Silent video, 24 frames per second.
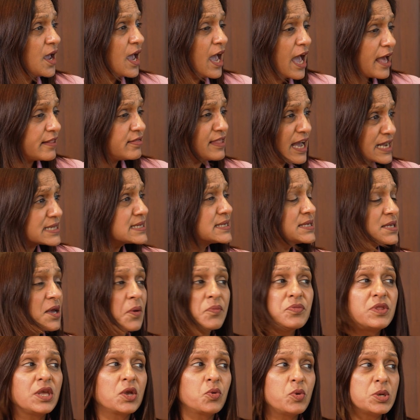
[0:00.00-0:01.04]
And that's
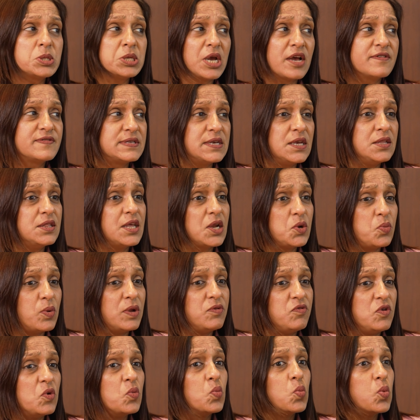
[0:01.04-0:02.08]
something which I've seen that when
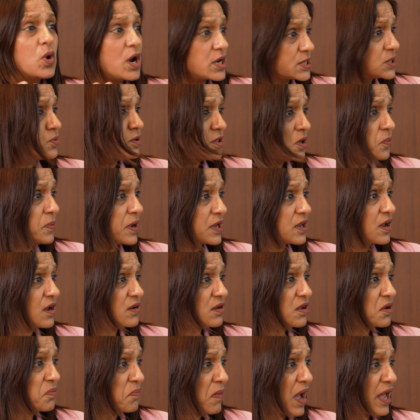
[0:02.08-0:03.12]
you worked with the
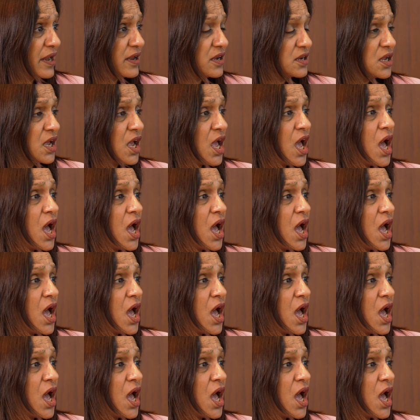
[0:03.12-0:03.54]
magnetic mallet,